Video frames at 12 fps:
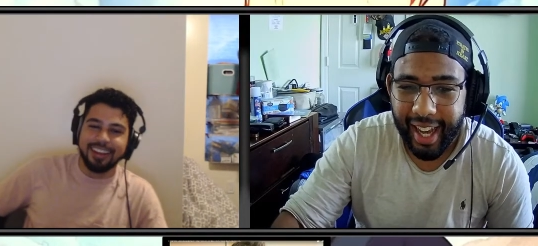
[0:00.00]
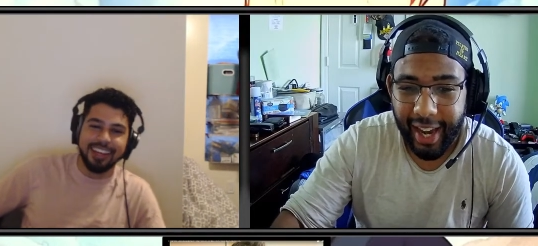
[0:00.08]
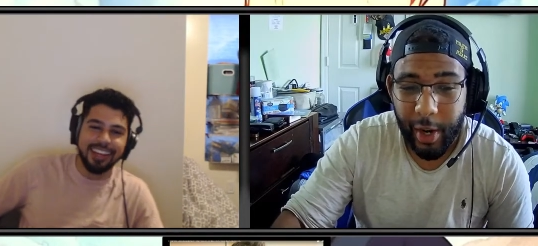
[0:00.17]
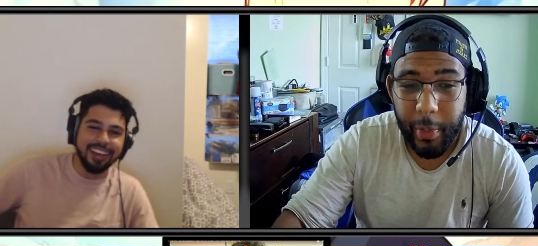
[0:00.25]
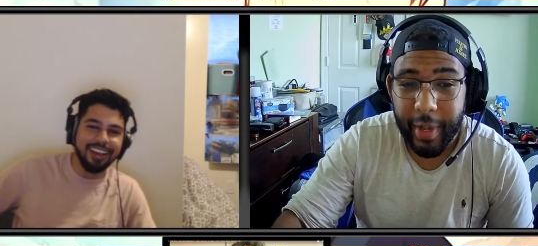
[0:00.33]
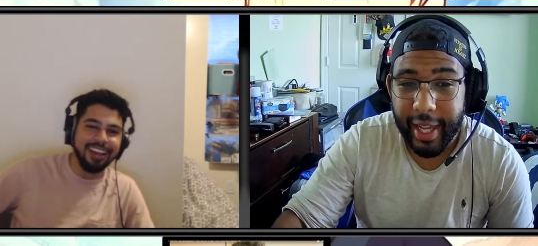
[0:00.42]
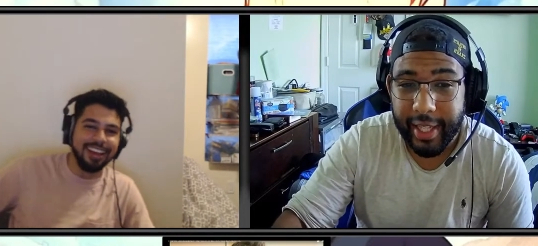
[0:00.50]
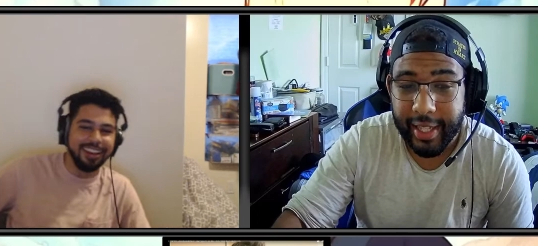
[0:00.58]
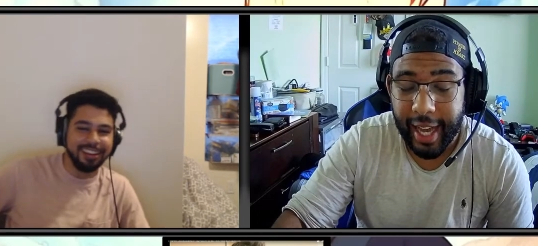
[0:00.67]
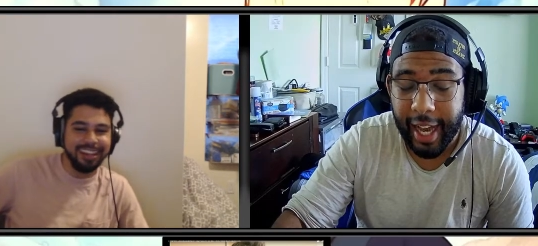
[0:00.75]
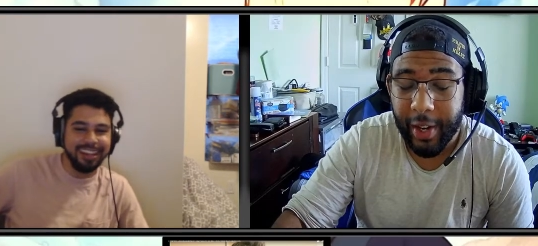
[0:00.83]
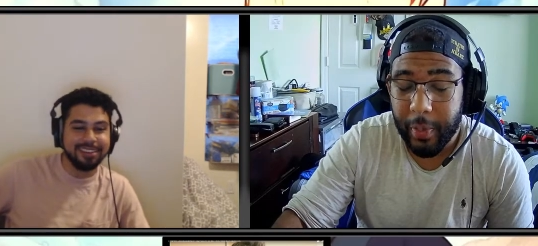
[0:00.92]
Speaker 1: I hope
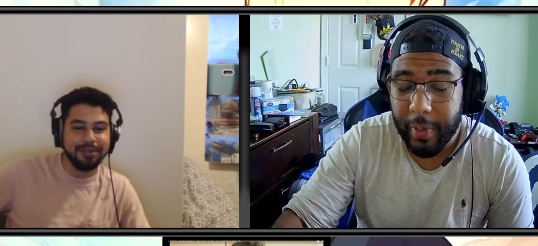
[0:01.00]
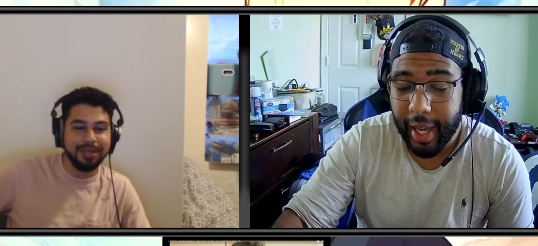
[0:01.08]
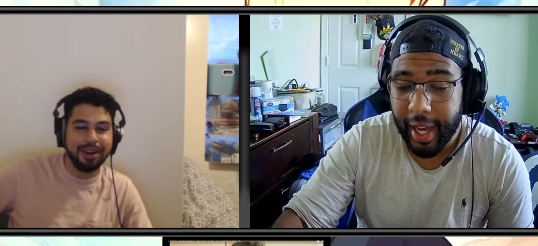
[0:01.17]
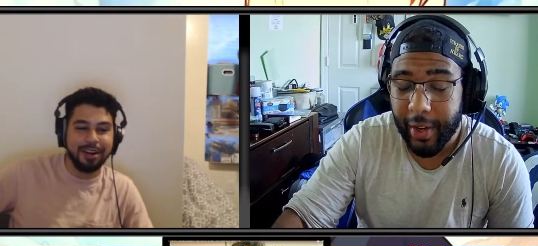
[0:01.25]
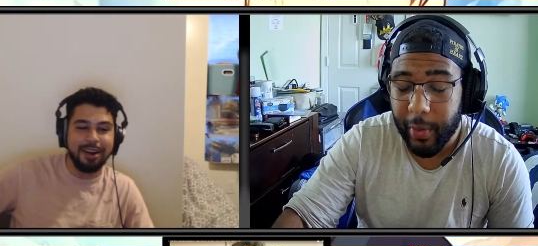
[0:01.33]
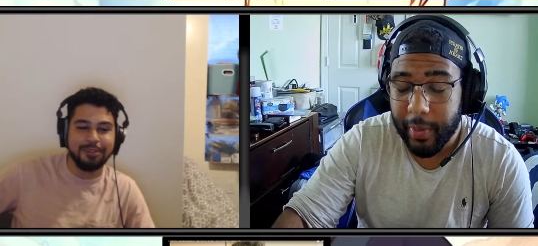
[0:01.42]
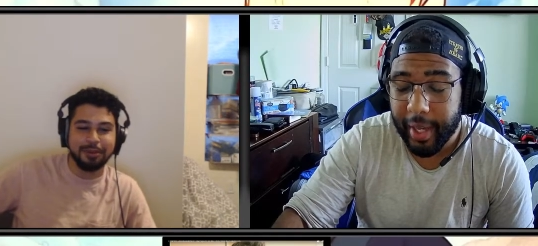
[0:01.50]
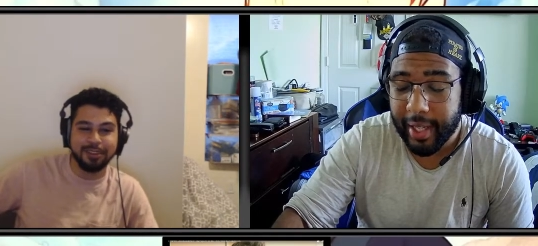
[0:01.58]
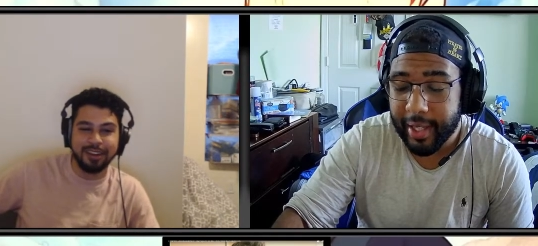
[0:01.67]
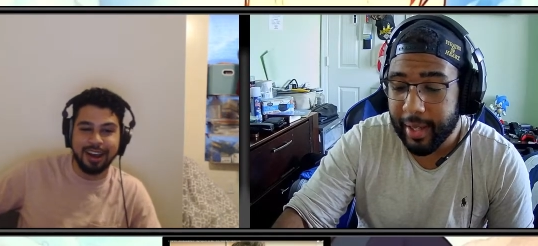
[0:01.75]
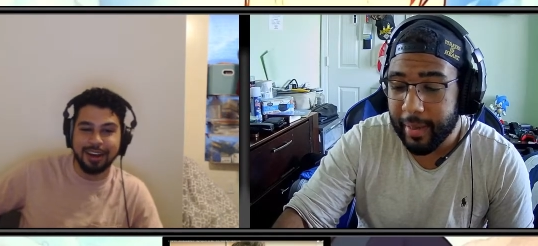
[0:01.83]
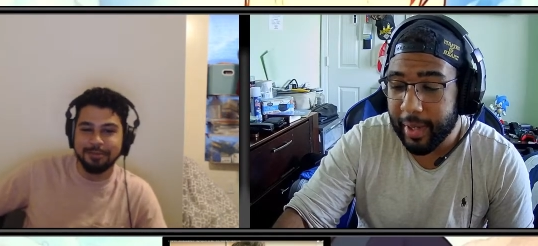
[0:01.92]
he gets
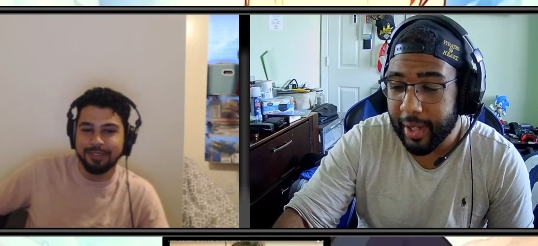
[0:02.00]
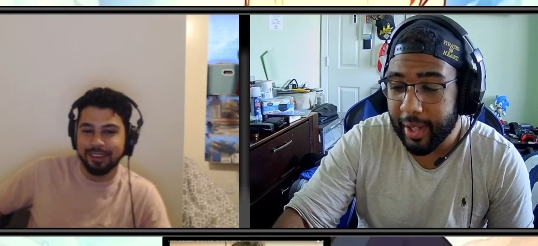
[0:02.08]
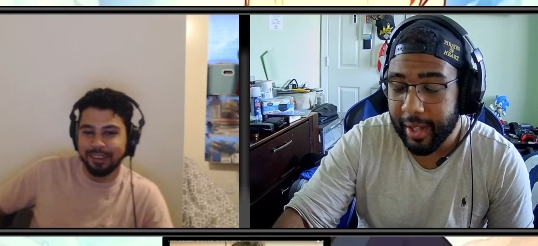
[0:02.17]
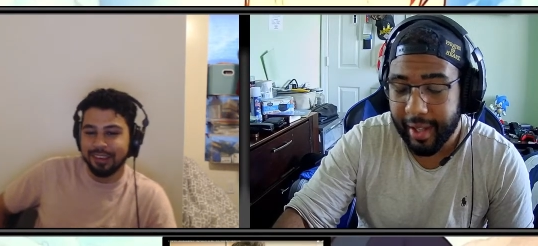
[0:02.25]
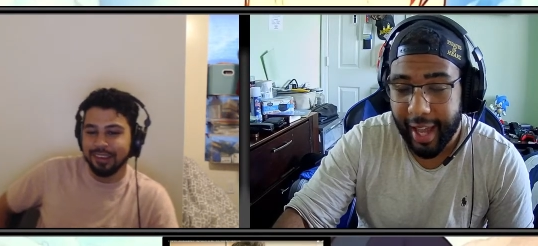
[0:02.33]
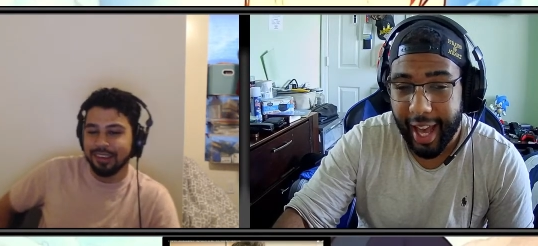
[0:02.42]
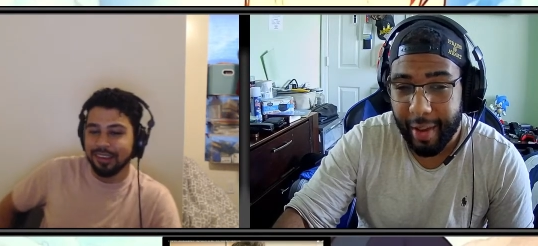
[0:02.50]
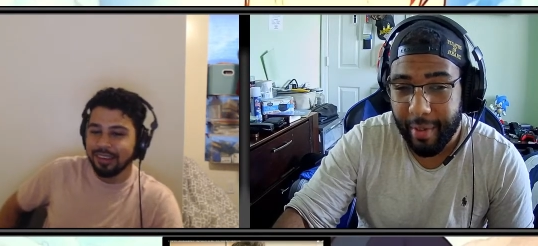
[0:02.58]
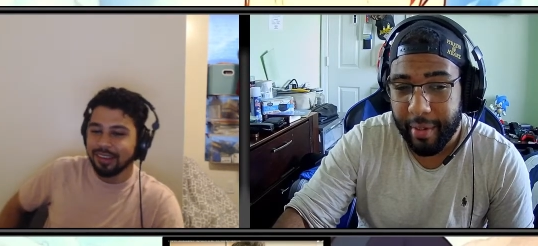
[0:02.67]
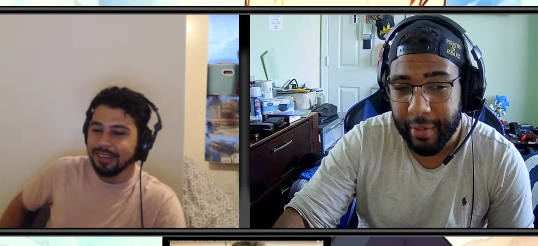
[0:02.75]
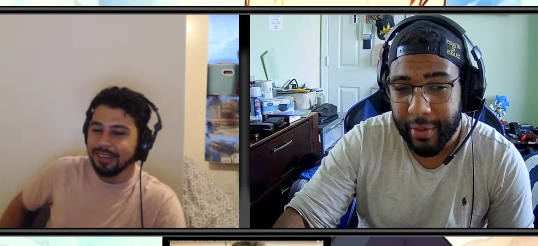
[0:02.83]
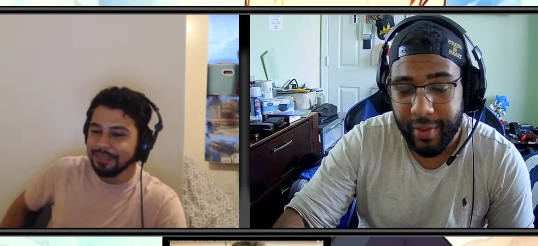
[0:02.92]
some good ad
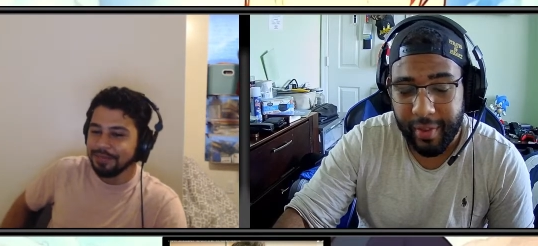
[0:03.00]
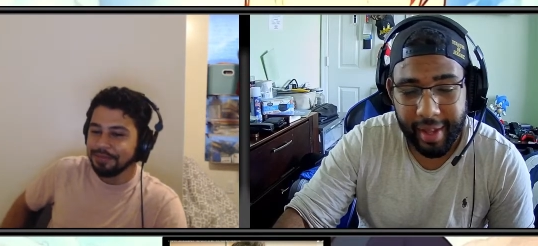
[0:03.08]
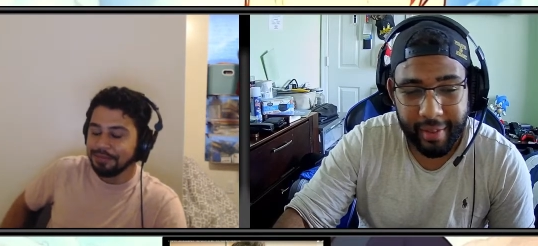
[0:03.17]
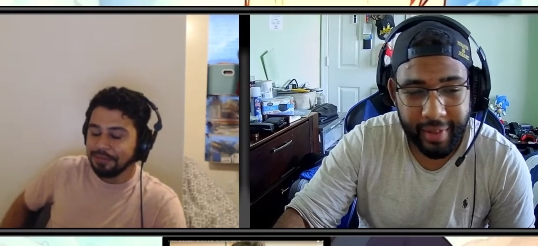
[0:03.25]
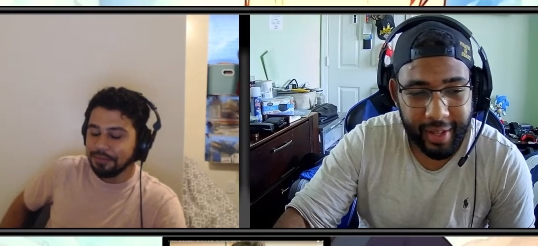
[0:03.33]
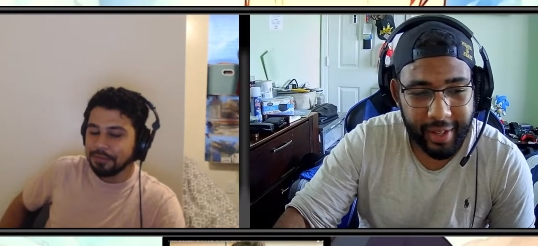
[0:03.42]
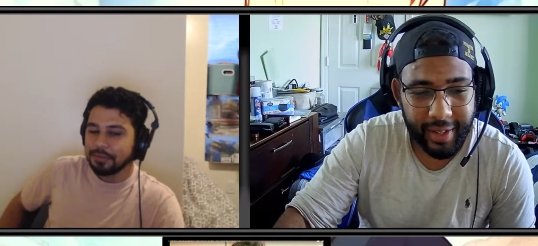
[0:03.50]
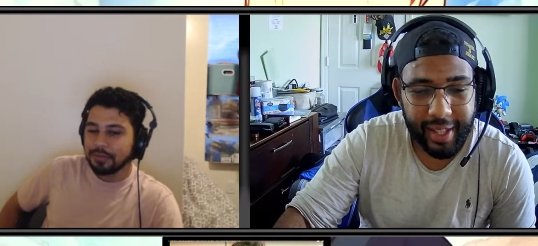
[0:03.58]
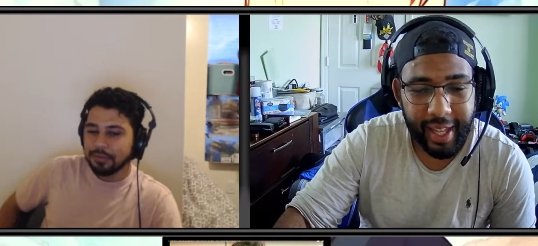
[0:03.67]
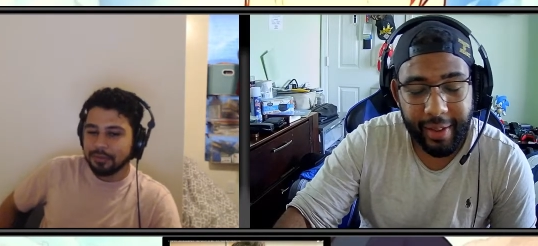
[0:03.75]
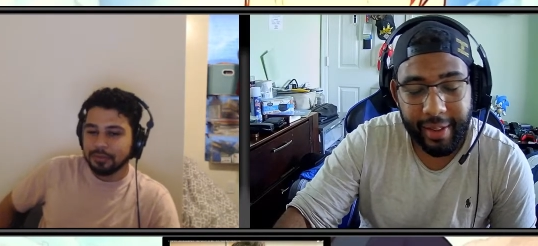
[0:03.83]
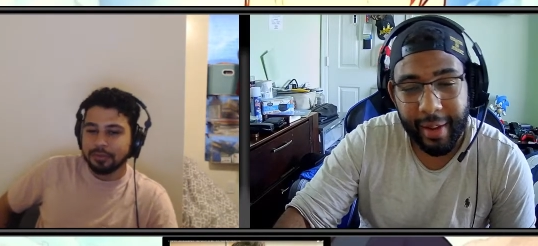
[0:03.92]
revenue from that video.
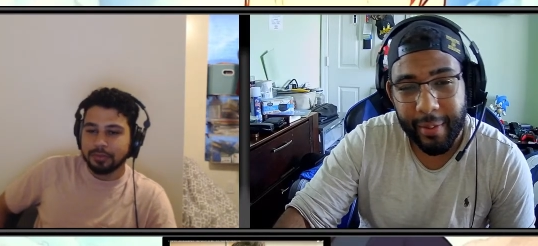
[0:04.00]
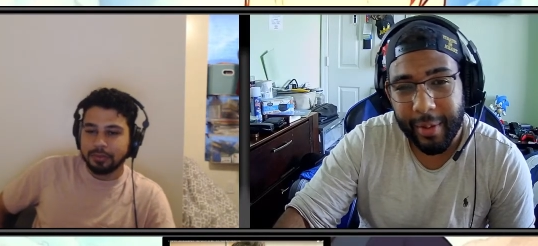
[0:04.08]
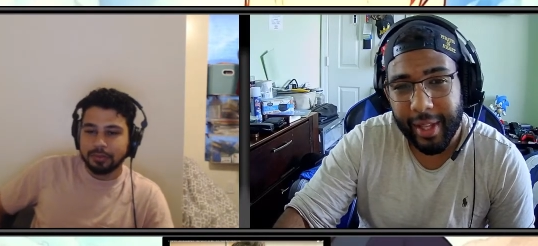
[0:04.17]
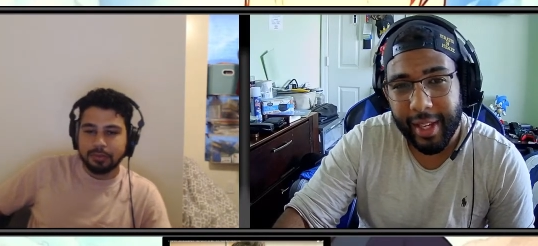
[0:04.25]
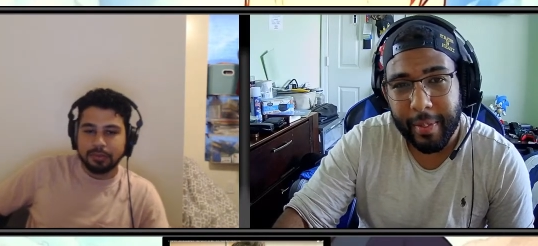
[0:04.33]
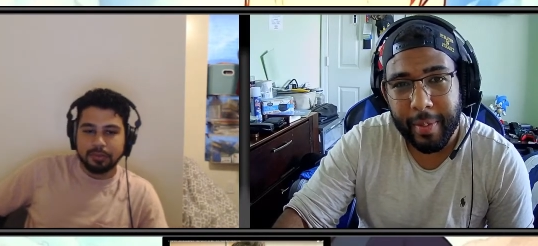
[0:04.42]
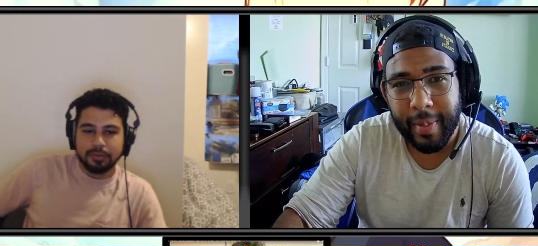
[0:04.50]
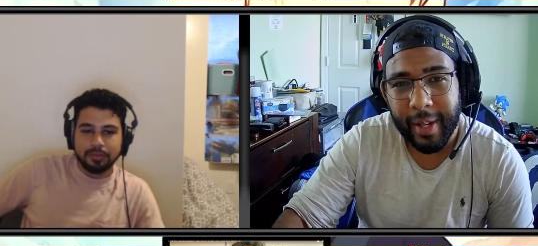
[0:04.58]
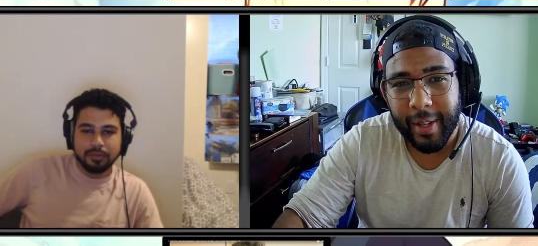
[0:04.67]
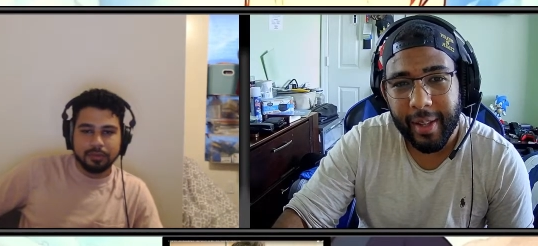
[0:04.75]
That that really helped him out.